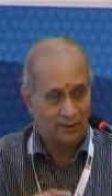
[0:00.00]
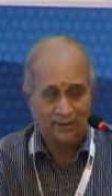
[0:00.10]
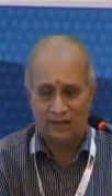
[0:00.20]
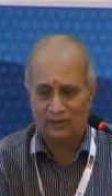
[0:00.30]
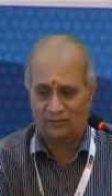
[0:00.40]

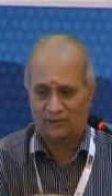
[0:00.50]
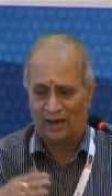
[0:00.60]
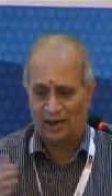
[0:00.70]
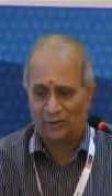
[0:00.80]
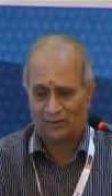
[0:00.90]
Then we
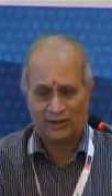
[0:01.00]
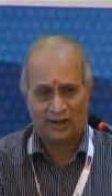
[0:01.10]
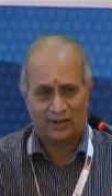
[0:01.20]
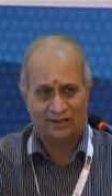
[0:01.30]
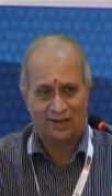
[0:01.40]
like to see on
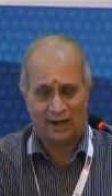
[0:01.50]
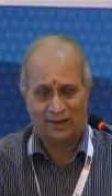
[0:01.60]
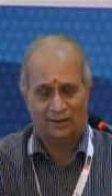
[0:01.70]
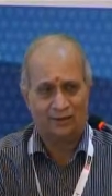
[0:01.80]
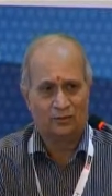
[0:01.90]
the other side,
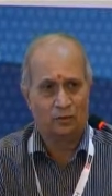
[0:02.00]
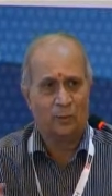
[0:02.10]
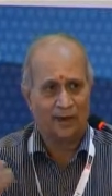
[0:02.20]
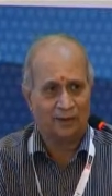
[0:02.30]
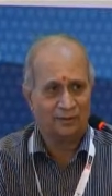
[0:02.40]

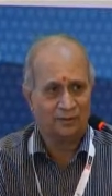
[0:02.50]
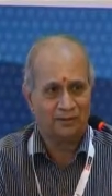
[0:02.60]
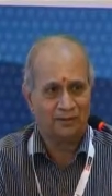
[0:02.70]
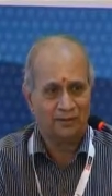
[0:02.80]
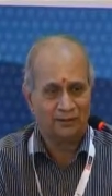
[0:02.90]
humane.
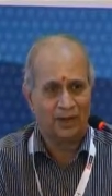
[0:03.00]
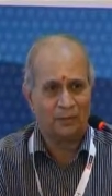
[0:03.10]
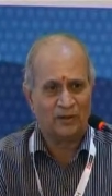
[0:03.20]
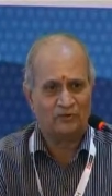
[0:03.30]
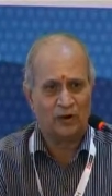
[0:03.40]
That
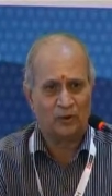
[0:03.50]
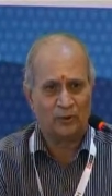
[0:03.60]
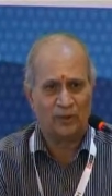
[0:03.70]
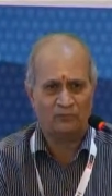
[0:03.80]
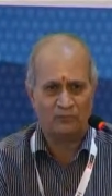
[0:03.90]
means we have to
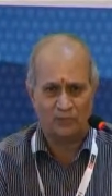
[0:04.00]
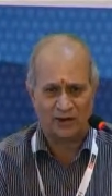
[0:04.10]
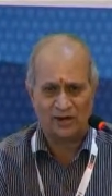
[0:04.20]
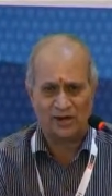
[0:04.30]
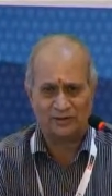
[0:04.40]
be
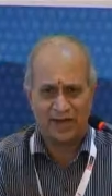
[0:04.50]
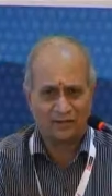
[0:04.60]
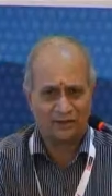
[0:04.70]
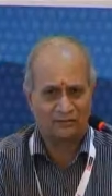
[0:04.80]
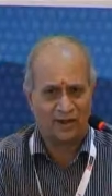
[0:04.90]
personal
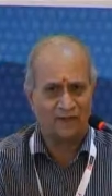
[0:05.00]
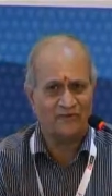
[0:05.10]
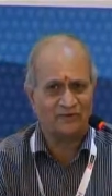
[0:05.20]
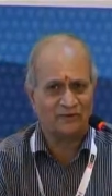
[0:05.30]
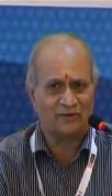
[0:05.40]
touch for
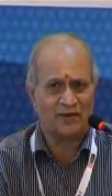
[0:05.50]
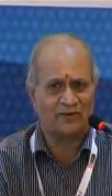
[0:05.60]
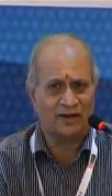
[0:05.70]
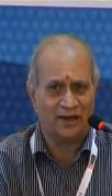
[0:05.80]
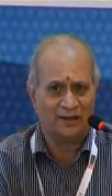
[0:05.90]
every citizen of
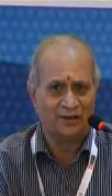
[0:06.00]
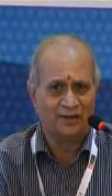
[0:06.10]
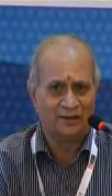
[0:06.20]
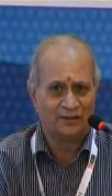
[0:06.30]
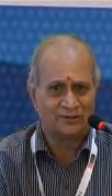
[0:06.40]
India,
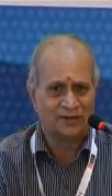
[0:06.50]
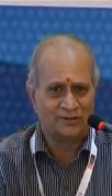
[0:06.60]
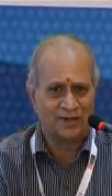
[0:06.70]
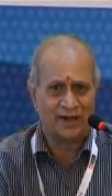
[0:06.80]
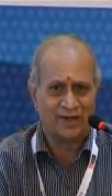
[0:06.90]

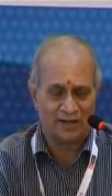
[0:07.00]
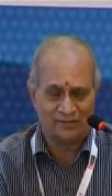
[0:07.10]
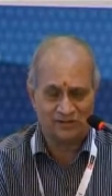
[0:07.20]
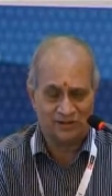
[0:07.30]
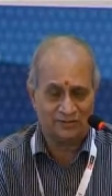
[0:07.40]
citizen-centric
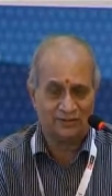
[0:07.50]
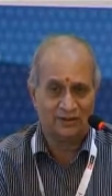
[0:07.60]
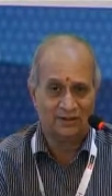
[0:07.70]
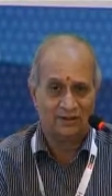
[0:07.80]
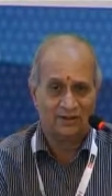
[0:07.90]
services.
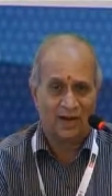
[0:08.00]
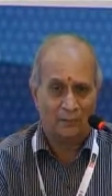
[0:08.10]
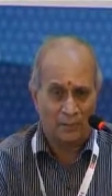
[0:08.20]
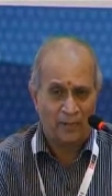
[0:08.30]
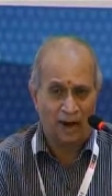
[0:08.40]
Uh,
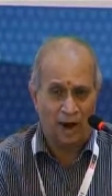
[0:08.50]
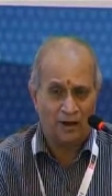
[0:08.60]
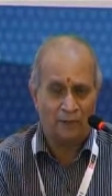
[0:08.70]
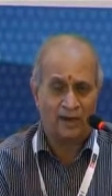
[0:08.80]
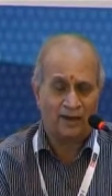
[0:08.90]
maybe
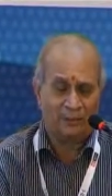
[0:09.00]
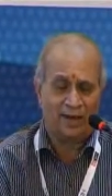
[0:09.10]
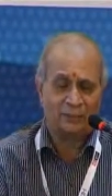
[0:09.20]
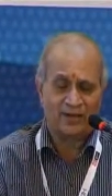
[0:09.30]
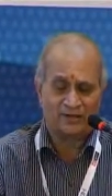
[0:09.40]
on-demand,
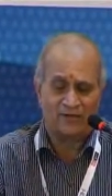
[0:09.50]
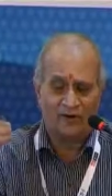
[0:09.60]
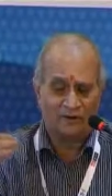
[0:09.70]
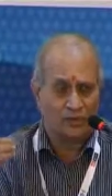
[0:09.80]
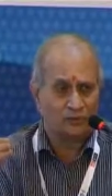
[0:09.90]
demand-based
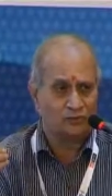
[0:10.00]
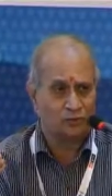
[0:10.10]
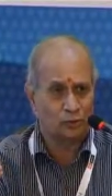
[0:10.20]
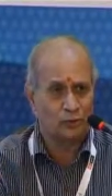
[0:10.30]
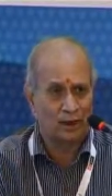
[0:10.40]
governance also we
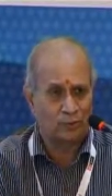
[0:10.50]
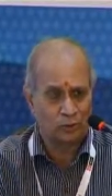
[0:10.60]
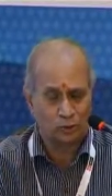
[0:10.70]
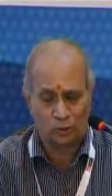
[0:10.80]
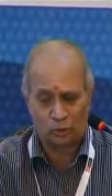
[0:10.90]
should be in a
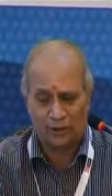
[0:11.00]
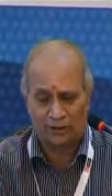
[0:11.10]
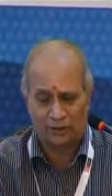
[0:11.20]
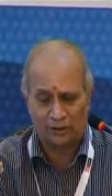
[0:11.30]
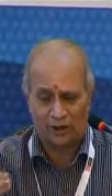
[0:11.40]
position to do it
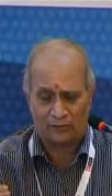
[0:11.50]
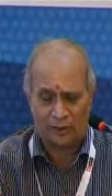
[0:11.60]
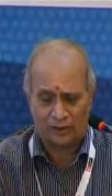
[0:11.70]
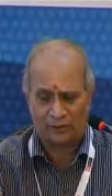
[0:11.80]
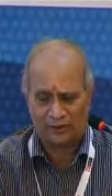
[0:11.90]
in a short
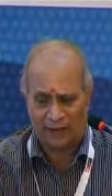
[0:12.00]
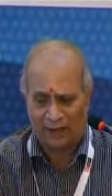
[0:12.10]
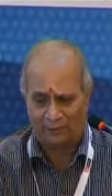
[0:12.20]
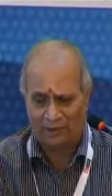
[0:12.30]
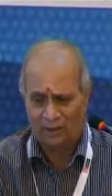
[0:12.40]
possible
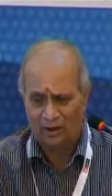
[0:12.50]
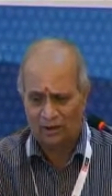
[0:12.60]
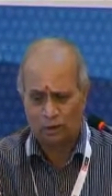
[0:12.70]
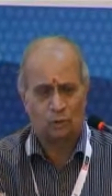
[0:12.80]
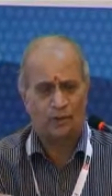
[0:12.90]
time.
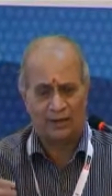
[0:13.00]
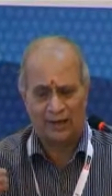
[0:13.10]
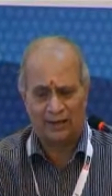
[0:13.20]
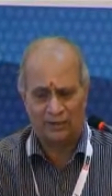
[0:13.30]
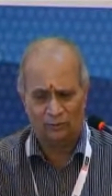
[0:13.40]
Should be
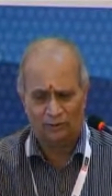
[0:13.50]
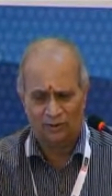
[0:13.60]
creative,